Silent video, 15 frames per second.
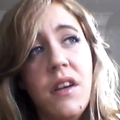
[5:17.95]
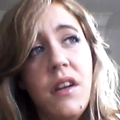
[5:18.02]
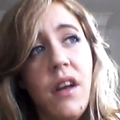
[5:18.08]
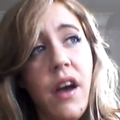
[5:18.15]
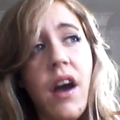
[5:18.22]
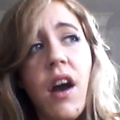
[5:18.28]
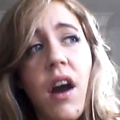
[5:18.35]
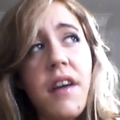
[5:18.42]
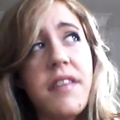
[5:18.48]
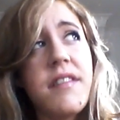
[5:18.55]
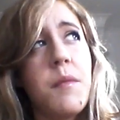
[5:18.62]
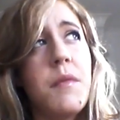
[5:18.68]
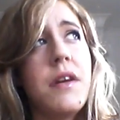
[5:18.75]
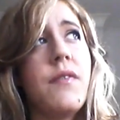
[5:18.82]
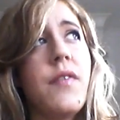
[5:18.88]
Like I
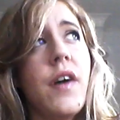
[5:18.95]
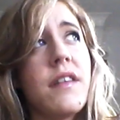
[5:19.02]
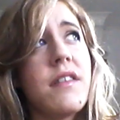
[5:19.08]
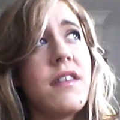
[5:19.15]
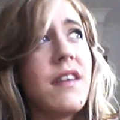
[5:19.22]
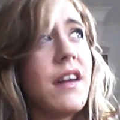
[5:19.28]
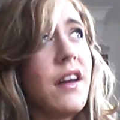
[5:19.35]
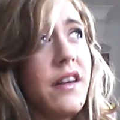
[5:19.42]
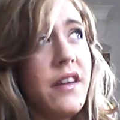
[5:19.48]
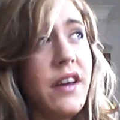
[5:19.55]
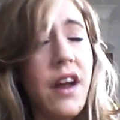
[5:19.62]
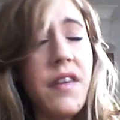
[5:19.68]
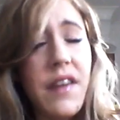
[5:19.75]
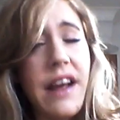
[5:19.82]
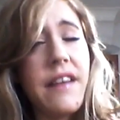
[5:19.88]
asked him in advance, I said, like,
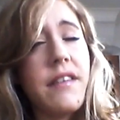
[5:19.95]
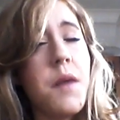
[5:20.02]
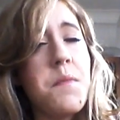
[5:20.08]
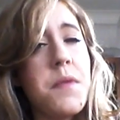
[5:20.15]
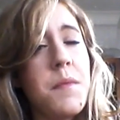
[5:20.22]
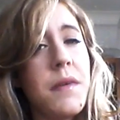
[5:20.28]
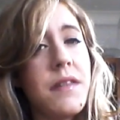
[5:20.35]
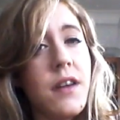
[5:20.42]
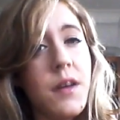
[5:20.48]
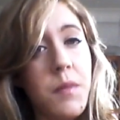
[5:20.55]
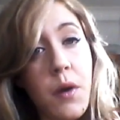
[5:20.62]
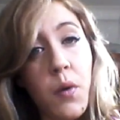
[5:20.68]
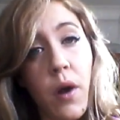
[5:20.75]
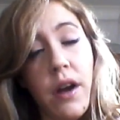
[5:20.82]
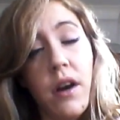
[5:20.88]
you know, the next couple of months are going
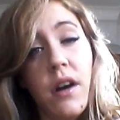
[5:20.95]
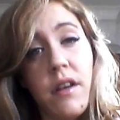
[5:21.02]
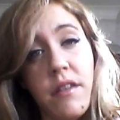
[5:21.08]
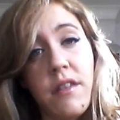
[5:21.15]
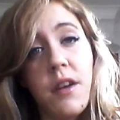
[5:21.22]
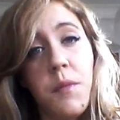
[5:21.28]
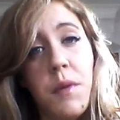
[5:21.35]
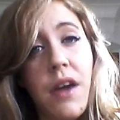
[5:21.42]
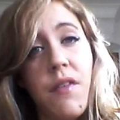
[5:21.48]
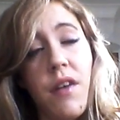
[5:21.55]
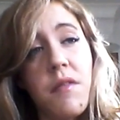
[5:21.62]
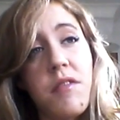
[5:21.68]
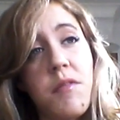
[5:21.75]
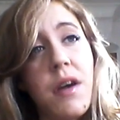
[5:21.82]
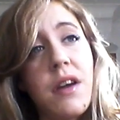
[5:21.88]
to be quite hard because I'm going to be
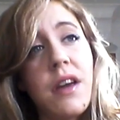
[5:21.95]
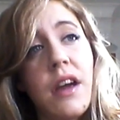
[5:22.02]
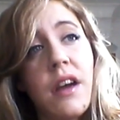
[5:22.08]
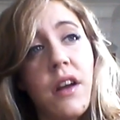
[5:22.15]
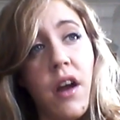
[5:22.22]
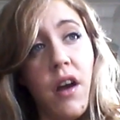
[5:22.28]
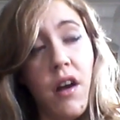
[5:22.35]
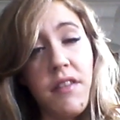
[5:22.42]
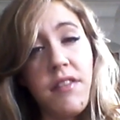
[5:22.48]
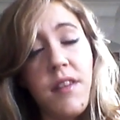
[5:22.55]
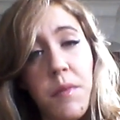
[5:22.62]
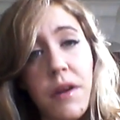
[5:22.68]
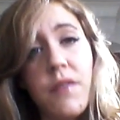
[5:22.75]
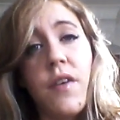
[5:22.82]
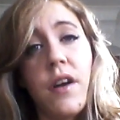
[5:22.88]
giving up smoking, and I asked
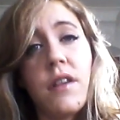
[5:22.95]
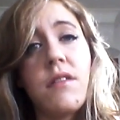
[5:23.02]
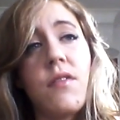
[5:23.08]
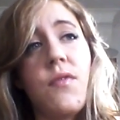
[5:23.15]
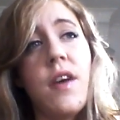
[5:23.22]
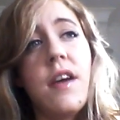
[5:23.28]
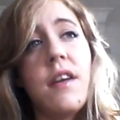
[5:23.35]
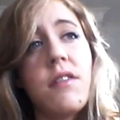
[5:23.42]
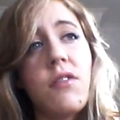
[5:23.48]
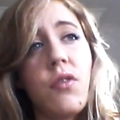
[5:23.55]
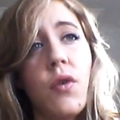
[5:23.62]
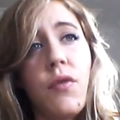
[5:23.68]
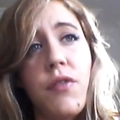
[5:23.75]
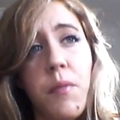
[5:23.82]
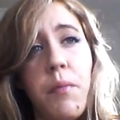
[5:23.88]
him in advance for his
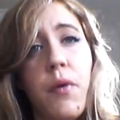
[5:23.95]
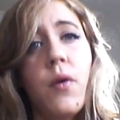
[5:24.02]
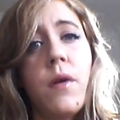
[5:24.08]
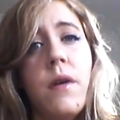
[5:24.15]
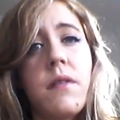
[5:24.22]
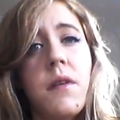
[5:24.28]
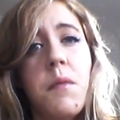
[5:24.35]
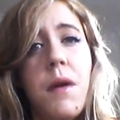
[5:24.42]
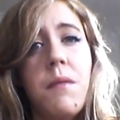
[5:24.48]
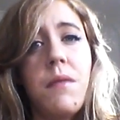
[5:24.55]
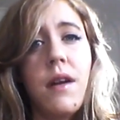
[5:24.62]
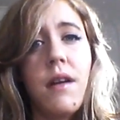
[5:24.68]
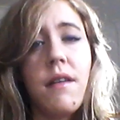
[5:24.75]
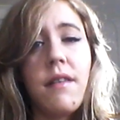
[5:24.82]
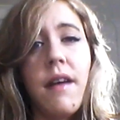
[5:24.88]
sort of support and his
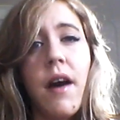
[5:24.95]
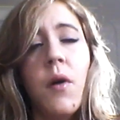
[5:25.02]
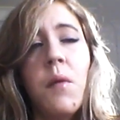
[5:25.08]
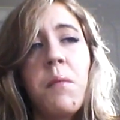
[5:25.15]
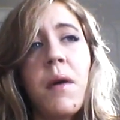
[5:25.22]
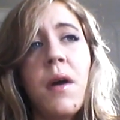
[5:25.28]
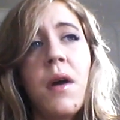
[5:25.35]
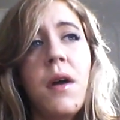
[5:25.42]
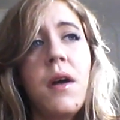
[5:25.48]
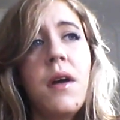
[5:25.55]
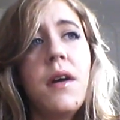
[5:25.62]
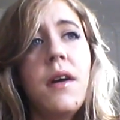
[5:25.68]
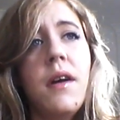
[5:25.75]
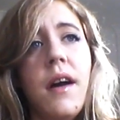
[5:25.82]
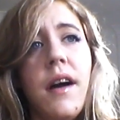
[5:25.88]
commitment and his help.
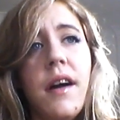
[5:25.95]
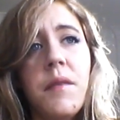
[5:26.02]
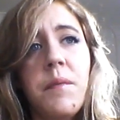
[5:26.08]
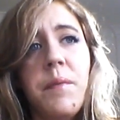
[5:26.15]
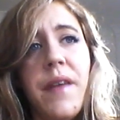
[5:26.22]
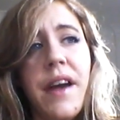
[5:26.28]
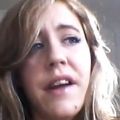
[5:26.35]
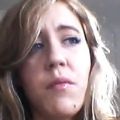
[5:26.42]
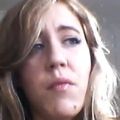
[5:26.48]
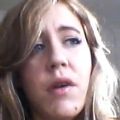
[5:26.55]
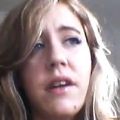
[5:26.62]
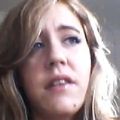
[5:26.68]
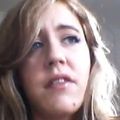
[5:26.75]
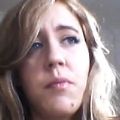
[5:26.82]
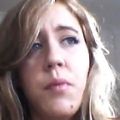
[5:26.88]
And I'm
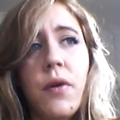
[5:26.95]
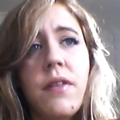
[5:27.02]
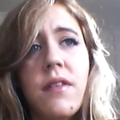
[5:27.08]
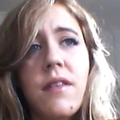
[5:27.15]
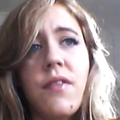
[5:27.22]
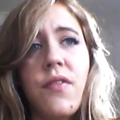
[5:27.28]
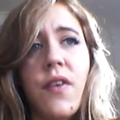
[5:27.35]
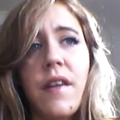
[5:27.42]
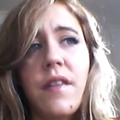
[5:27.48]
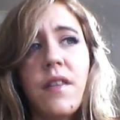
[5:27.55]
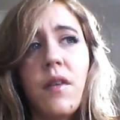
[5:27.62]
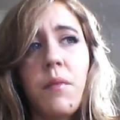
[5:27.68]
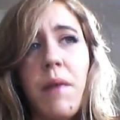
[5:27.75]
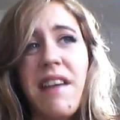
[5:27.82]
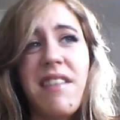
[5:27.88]
really disappointed to find
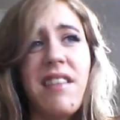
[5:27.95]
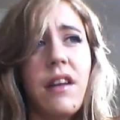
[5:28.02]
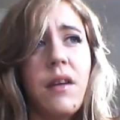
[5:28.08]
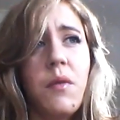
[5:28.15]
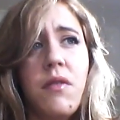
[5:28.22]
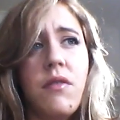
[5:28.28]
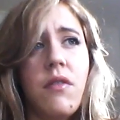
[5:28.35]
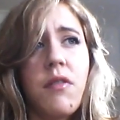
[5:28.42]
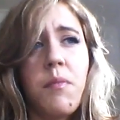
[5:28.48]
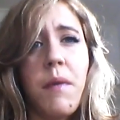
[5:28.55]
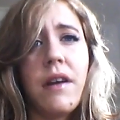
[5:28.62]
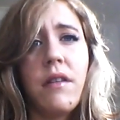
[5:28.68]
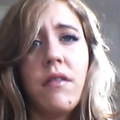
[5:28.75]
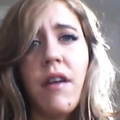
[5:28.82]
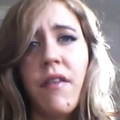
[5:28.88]
that basically we've just
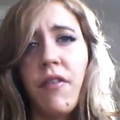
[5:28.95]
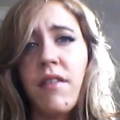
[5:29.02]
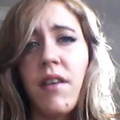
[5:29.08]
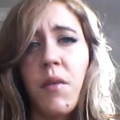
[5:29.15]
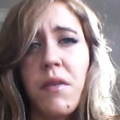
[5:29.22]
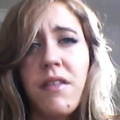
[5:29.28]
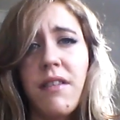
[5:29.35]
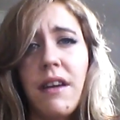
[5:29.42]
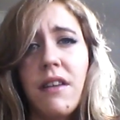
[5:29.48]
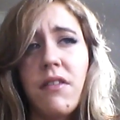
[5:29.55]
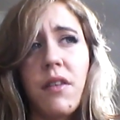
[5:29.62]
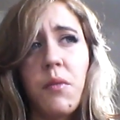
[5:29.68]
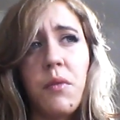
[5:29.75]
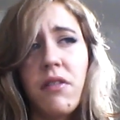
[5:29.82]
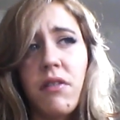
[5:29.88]
spent, every time we see
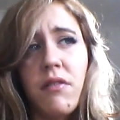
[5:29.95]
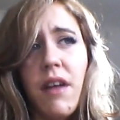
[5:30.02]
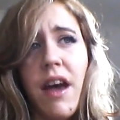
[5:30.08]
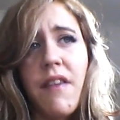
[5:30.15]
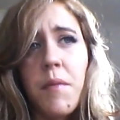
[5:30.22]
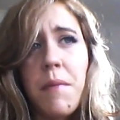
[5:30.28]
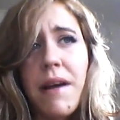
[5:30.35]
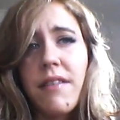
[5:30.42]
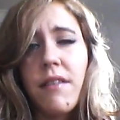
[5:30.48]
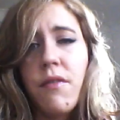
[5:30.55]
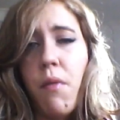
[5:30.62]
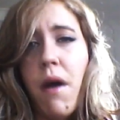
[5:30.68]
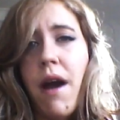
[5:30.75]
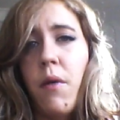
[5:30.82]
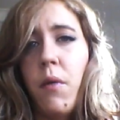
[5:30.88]
each other, we just have a
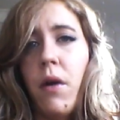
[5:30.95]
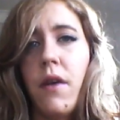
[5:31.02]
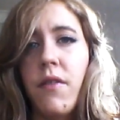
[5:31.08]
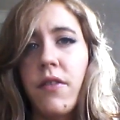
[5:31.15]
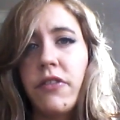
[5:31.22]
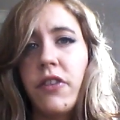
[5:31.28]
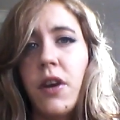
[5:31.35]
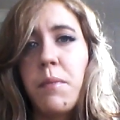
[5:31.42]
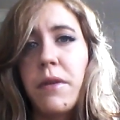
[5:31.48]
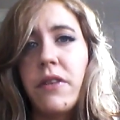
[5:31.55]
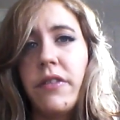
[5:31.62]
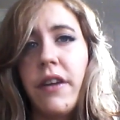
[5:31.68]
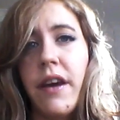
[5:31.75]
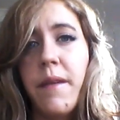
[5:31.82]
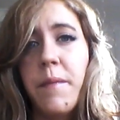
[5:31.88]
massive row over
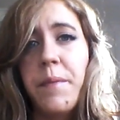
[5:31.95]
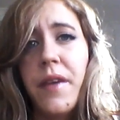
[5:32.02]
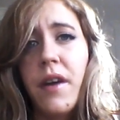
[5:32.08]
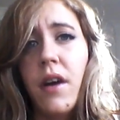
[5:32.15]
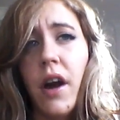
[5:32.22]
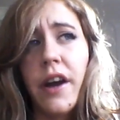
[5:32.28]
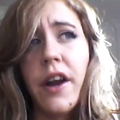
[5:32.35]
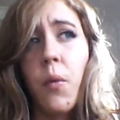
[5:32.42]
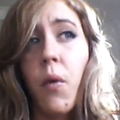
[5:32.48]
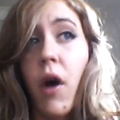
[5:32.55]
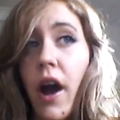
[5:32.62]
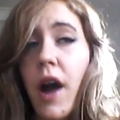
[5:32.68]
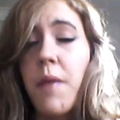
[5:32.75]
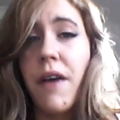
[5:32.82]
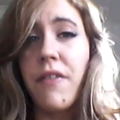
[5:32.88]
stupid shit. I know
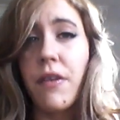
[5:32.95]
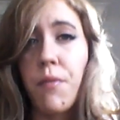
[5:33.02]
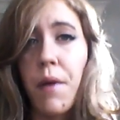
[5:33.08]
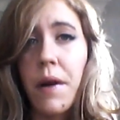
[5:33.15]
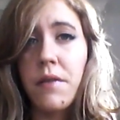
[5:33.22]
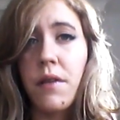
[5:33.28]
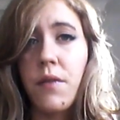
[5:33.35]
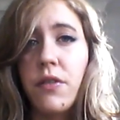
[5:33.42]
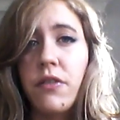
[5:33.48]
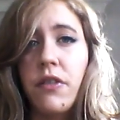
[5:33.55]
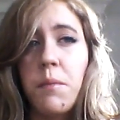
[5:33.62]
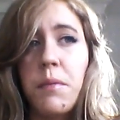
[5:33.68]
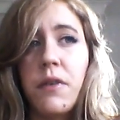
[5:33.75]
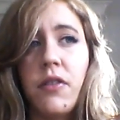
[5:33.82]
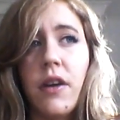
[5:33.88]
why I'm having rows over
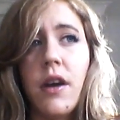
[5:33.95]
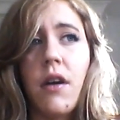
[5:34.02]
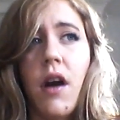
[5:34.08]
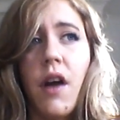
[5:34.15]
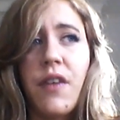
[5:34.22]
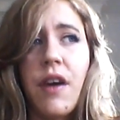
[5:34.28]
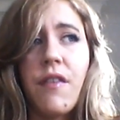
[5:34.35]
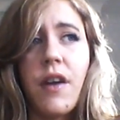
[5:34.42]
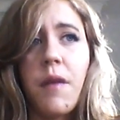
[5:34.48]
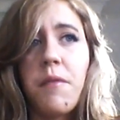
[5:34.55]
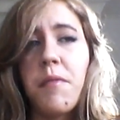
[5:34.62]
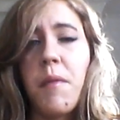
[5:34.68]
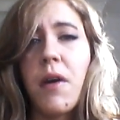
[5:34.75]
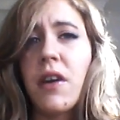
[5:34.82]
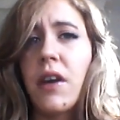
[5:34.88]
stupid shit. I've given up
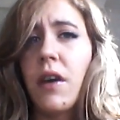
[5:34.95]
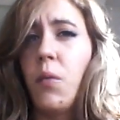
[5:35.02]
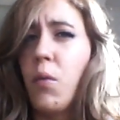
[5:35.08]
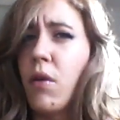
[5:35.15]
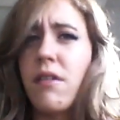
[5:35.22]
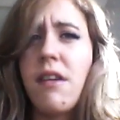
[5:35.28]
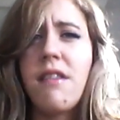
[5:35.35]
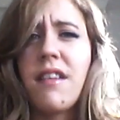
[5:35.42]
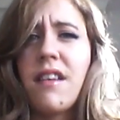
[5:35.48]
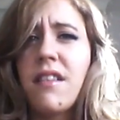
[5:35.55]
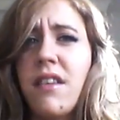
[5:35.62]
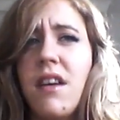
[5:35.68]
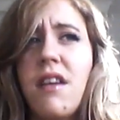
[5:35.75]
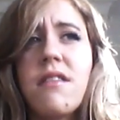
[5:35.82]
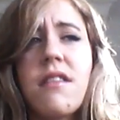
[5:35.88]
smoking. What's his
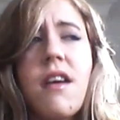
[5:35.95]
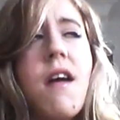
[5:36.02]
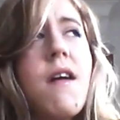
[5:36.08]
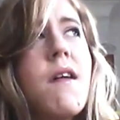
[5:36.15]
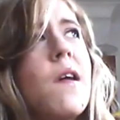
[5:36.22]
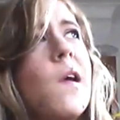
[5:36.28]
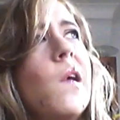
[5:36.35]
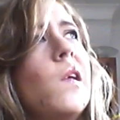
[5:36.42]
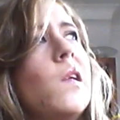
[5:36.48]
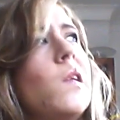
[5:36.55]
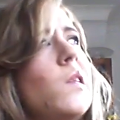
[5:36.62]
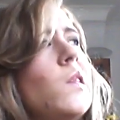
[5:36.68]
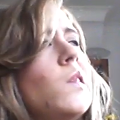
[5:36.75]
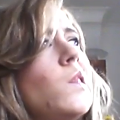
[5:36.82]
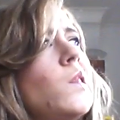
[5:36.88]
excuse?
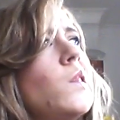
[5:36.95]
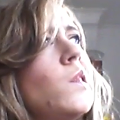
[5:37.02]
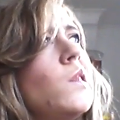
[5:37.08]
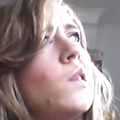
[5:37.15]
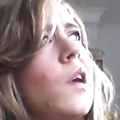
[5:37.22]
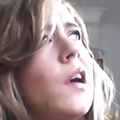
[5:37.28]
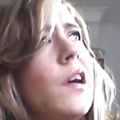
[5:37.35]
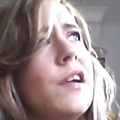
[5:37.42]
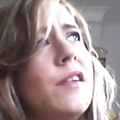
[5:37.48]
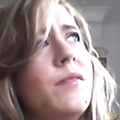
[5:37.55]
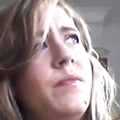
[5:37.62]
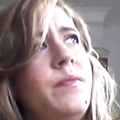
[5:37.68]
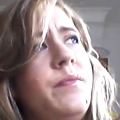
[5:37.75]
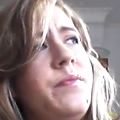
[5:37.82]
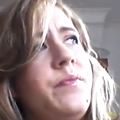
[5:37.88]

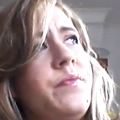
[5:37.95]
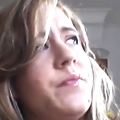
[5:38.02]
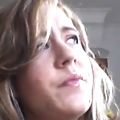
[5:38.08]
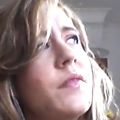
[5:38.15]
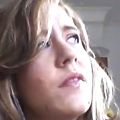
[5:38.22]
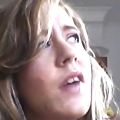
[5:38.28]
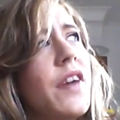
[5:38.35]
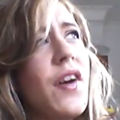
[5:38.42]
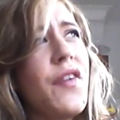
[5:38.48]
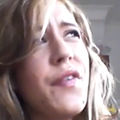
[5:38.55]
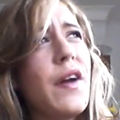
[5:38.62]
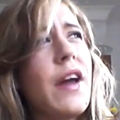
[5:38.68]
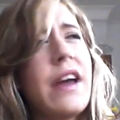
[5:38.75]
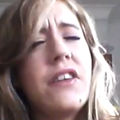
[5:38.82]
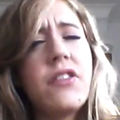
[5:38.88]
I
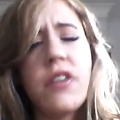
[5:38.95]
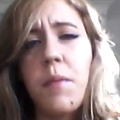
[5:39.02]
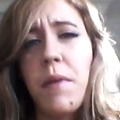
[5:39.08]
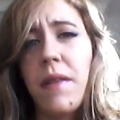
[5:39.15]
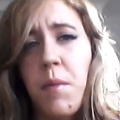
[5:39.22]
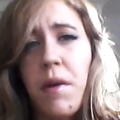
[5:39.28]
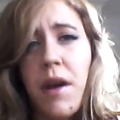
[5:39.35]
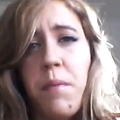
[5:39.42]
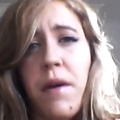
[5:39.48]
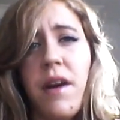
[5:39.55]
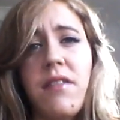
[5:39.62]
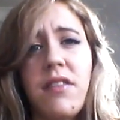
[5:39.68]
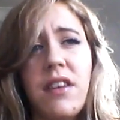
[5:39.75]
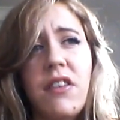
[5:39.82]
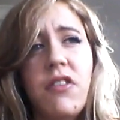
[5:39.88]
feel like he should have been the bigger
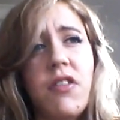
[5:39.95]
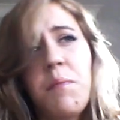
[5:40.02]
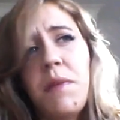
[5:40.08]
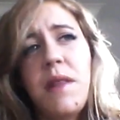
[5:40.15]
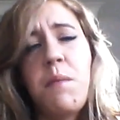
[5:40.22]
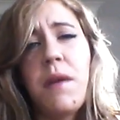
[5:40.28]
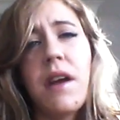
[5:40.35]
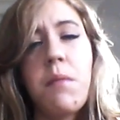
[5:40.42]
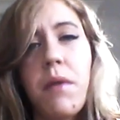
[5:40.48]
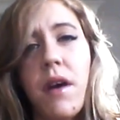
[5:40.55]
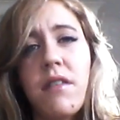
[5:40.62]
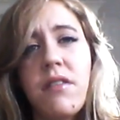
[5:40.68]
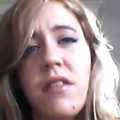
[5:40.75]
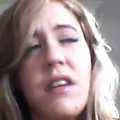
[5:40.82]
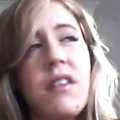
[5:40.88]
person. He should be the bigger
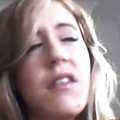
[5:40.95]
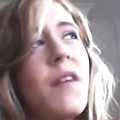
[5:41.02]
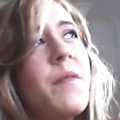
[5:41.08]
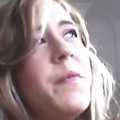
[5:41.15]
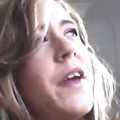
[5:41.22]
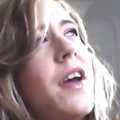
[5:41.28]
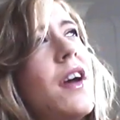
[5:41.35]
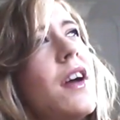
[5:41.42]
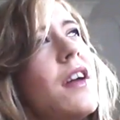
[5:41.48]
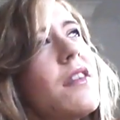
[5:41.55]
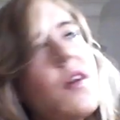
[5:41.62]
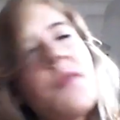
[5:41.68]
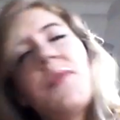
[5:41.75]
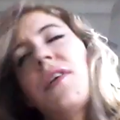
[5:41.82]
person. So I'm